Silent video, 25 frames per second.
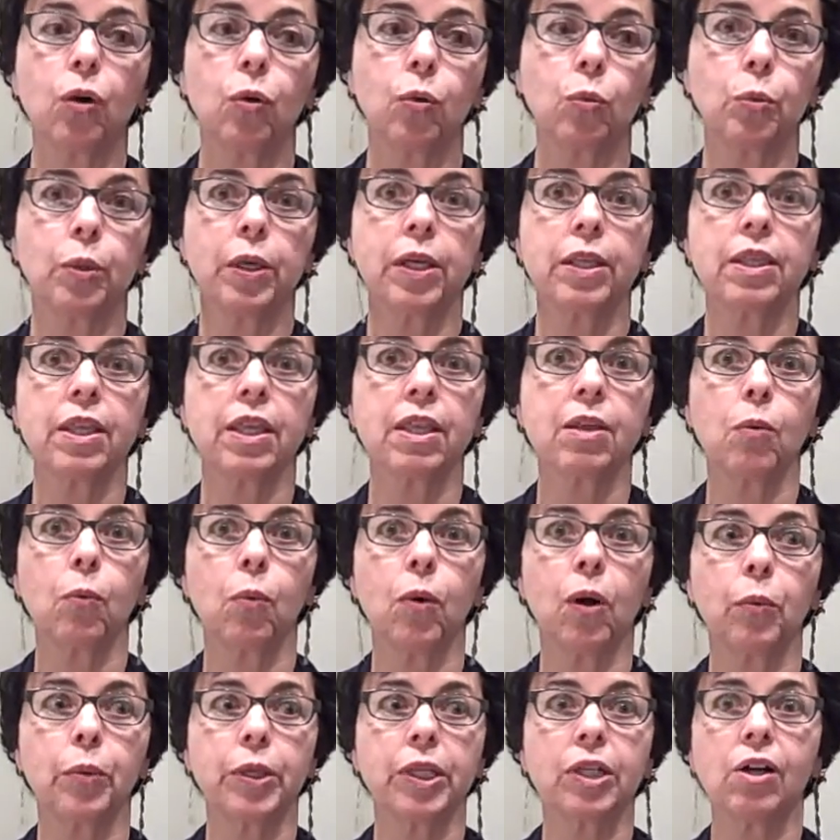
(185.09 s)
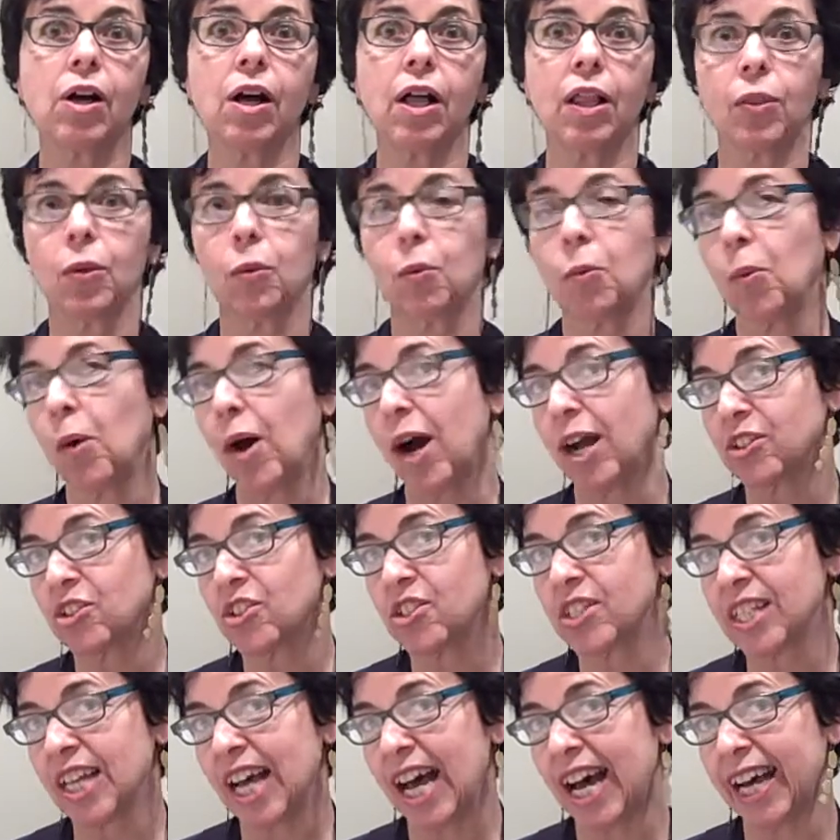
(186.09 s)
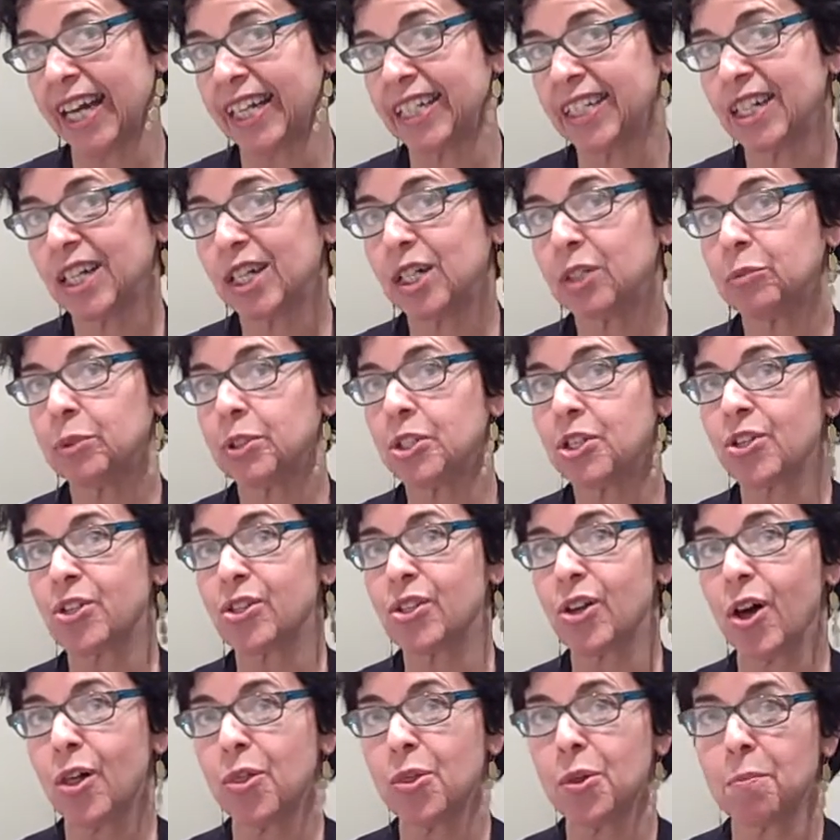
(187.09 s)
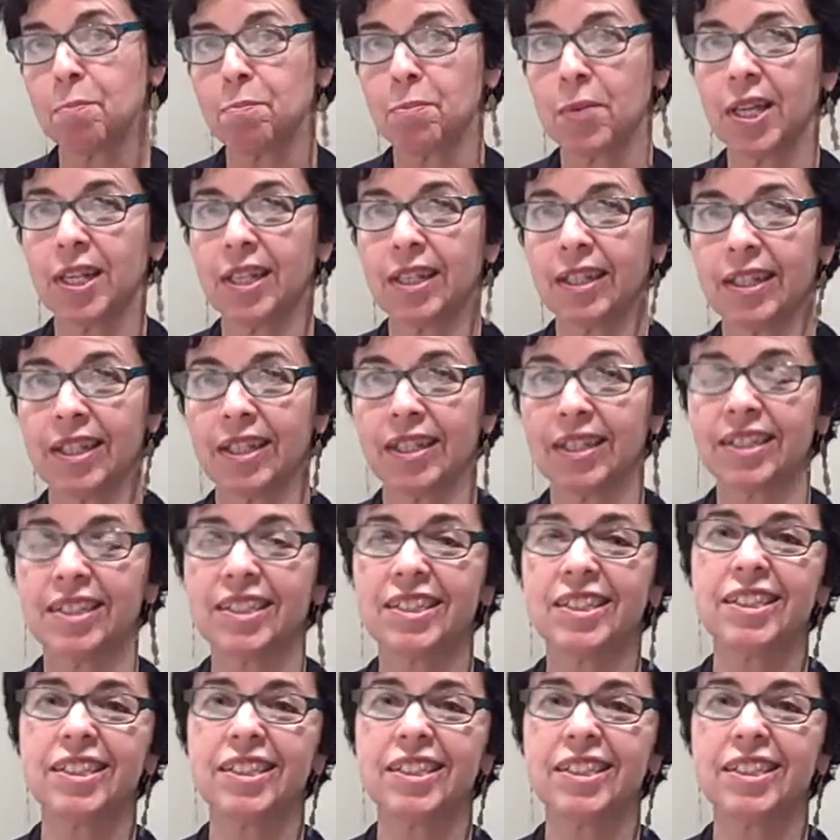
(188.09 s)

with what we call the watch side, which is all the media